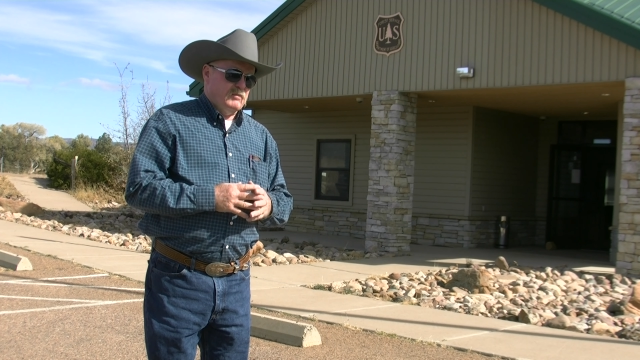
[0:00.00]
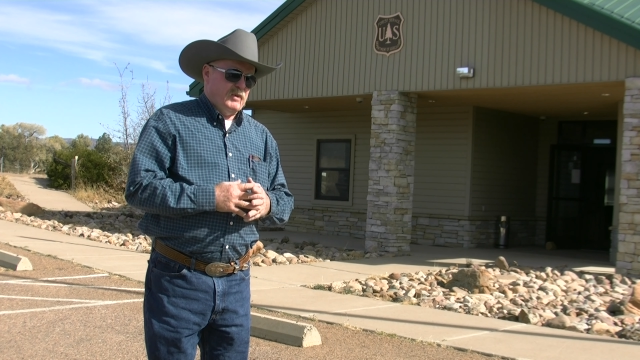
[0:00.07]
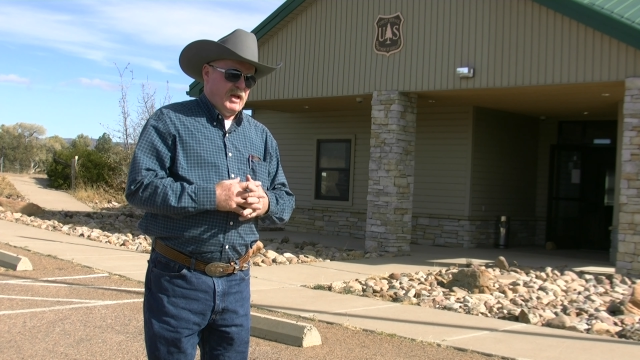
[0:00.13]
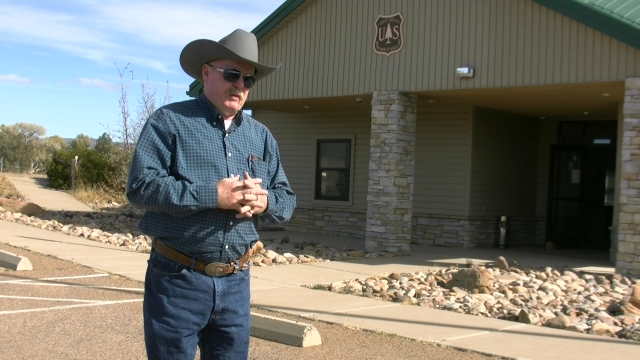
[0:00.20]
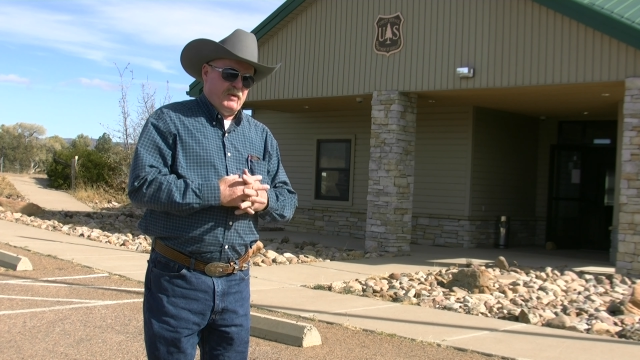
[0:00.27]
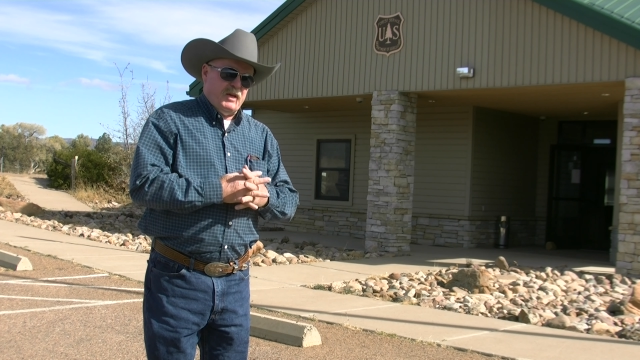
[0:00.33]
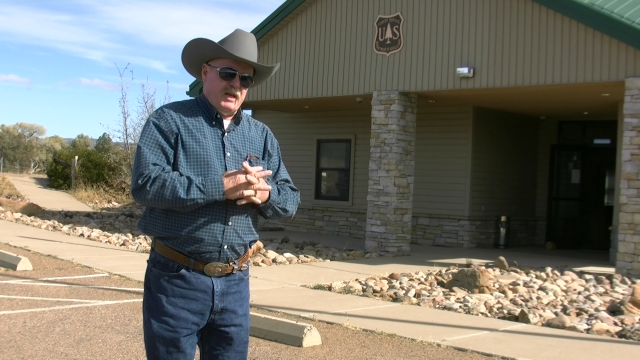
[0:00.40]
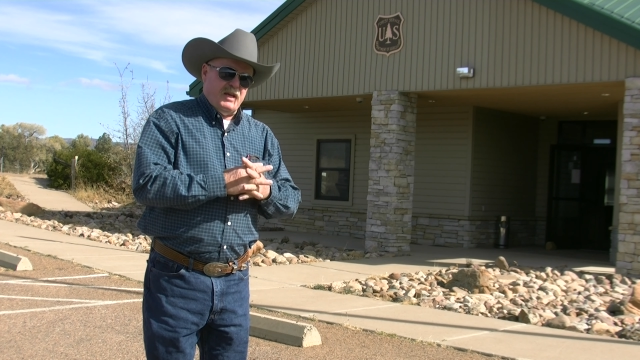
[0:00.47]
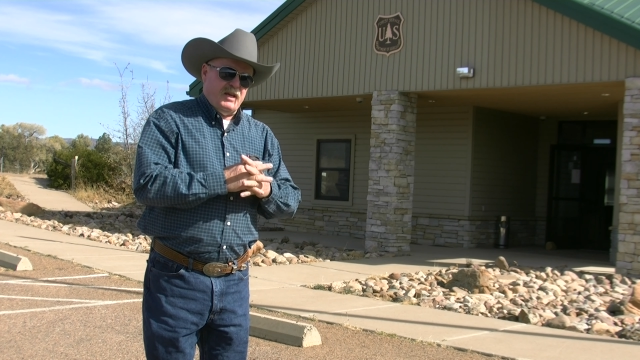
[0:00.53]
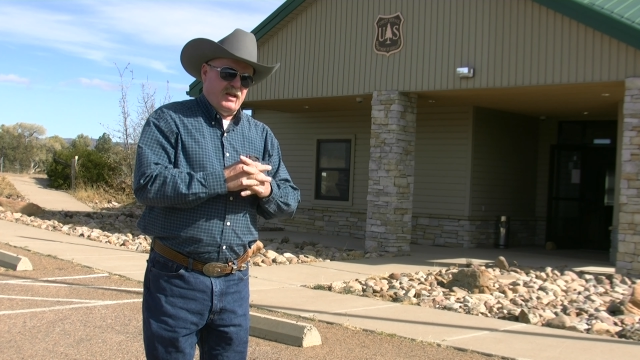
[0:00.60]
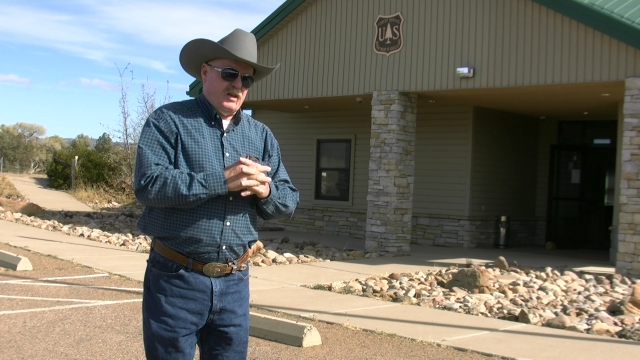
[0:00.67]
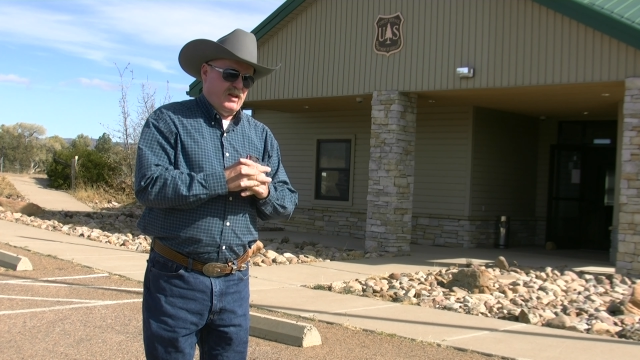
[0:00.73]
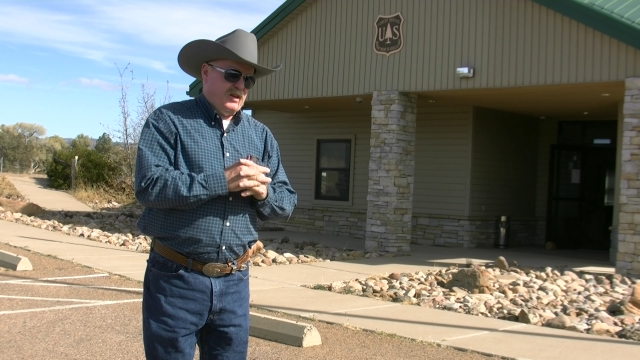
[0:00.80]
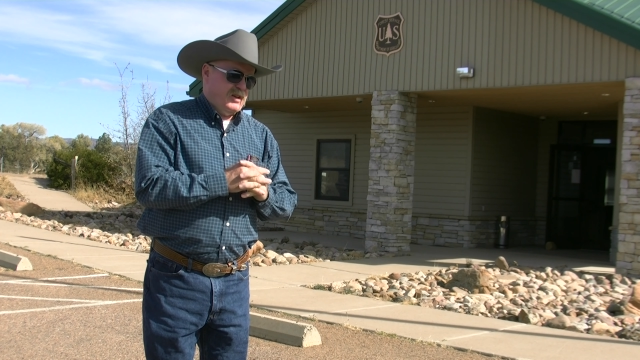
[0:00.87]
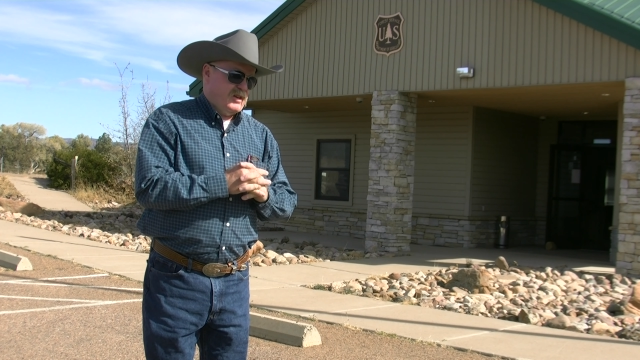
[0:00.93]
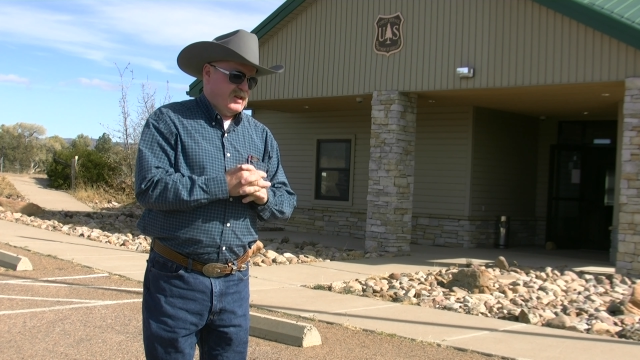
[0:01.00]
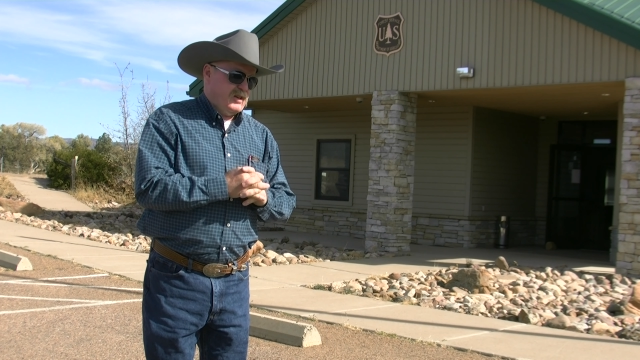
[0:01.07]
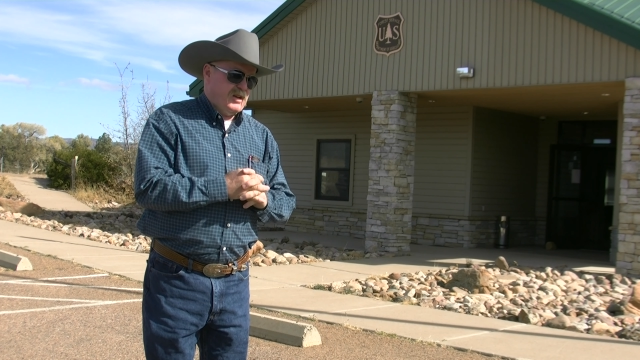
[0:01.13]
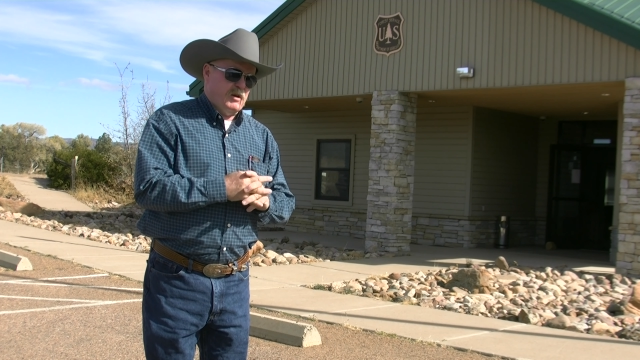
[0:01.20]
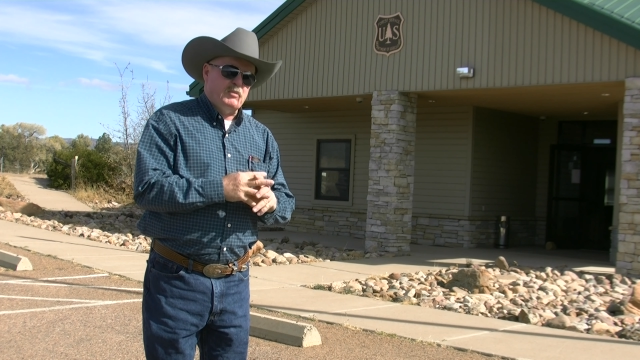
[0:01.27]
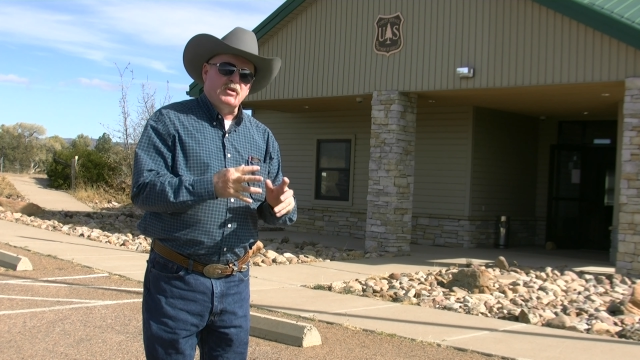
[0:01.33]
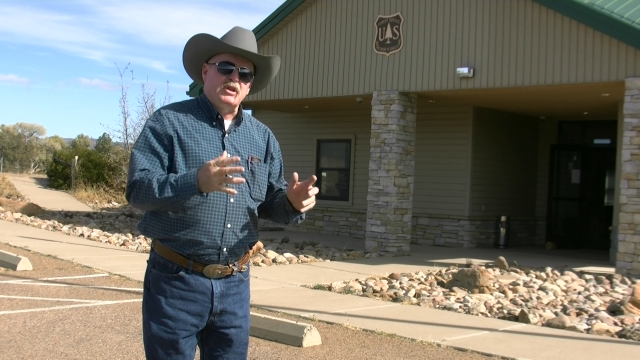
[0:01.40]
maybe a
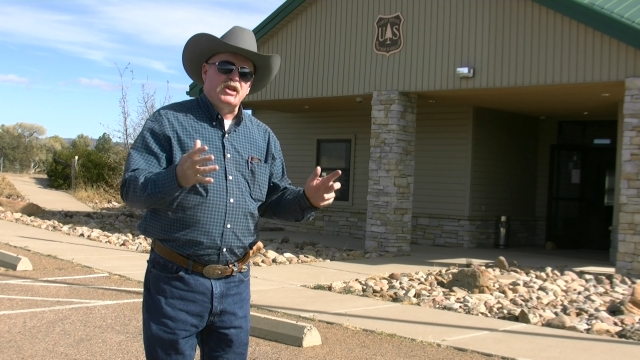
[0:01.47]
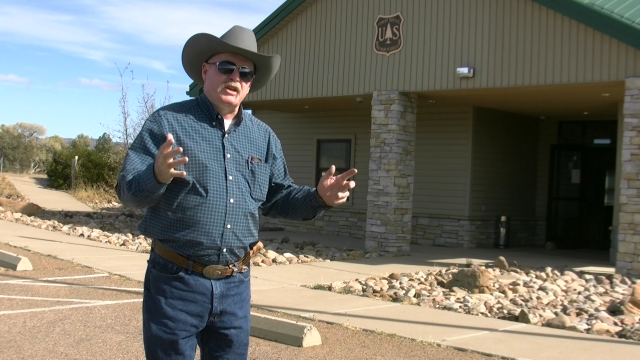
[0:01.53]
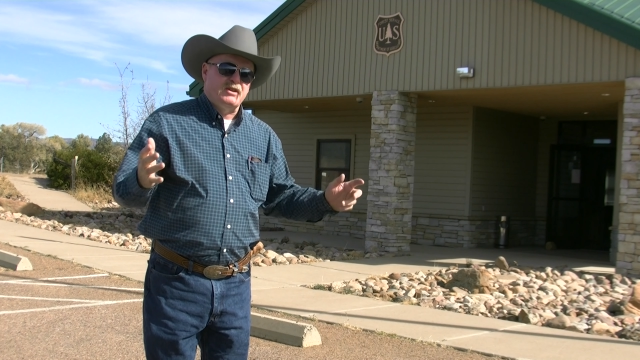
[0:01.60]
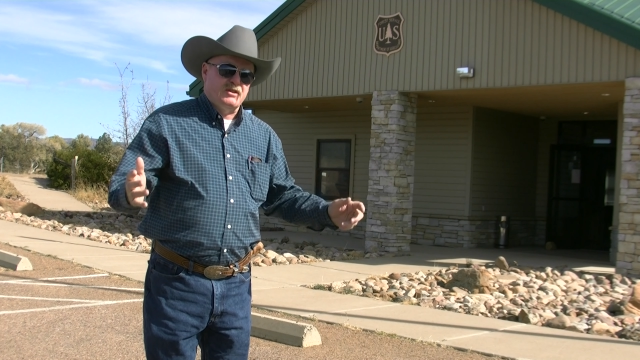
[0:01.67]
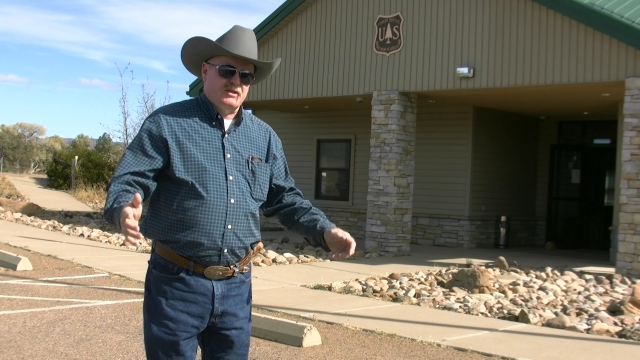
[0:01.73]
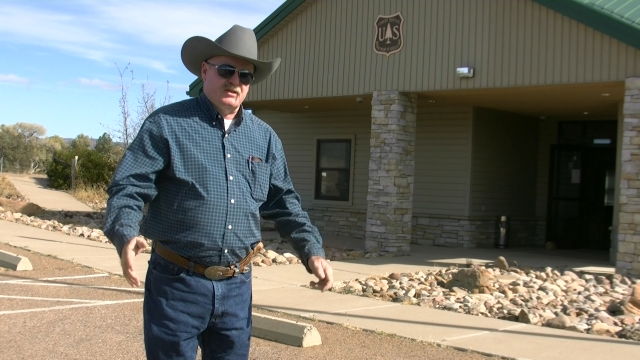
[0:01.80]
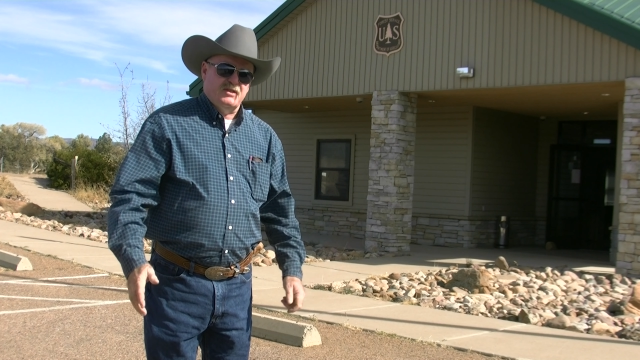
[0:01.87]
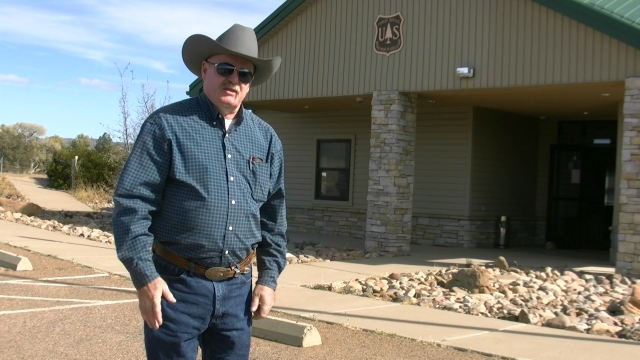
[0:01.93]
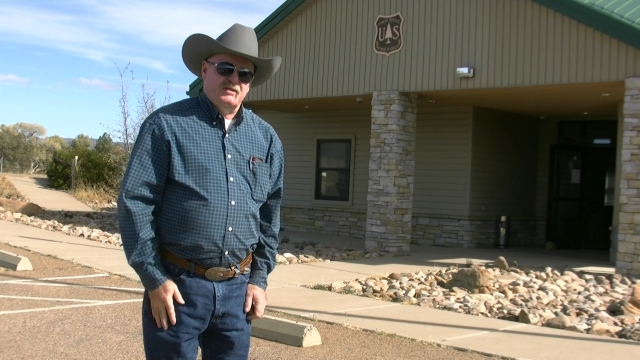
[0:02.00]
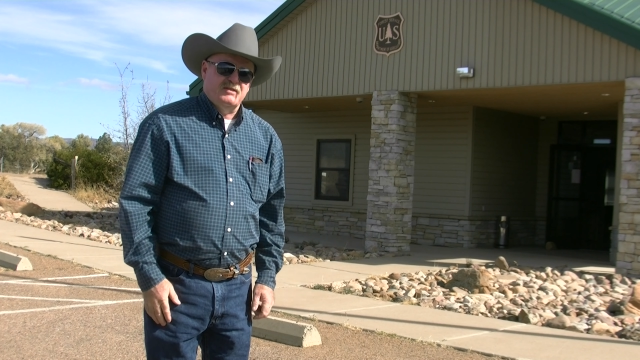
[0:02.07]
couple of years,